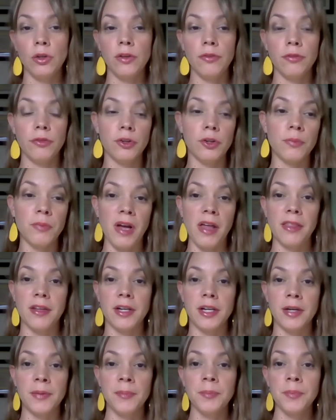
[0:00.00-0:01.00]
your
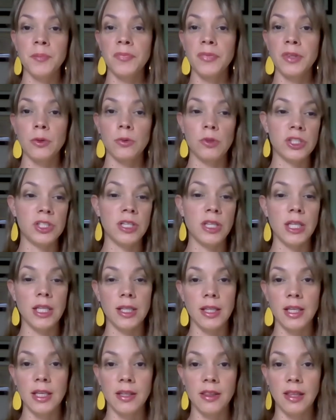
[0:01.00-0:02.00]
mother was in
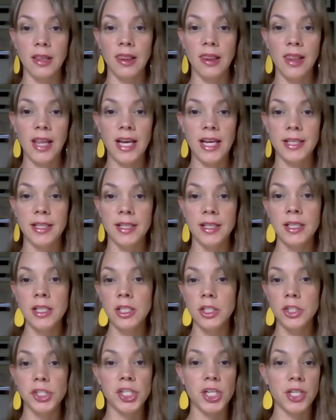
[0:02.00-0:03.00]
the lead
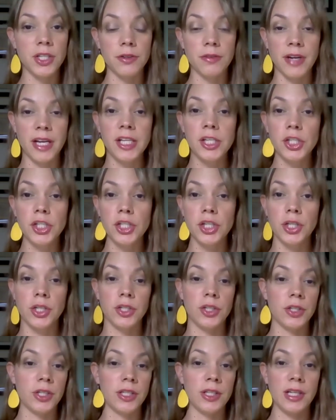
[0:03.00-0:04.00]
generation
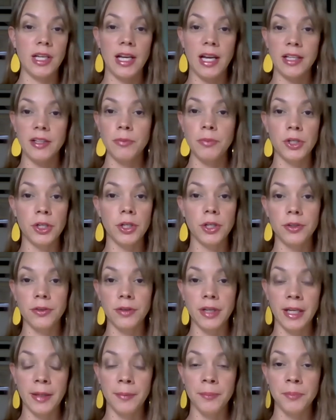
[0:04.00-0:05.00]
and had
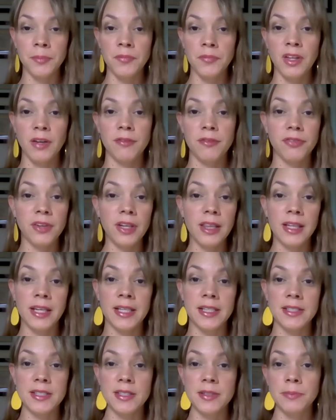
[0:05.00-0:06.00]
mercury
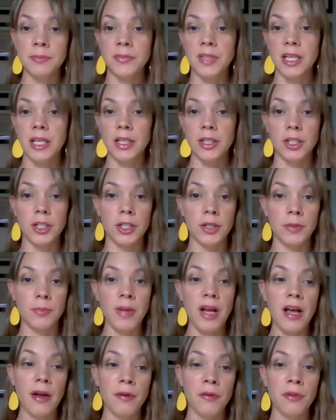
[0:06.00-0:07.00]
fillings in her
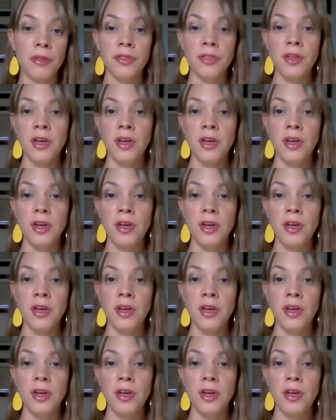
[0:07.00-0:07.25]
mouth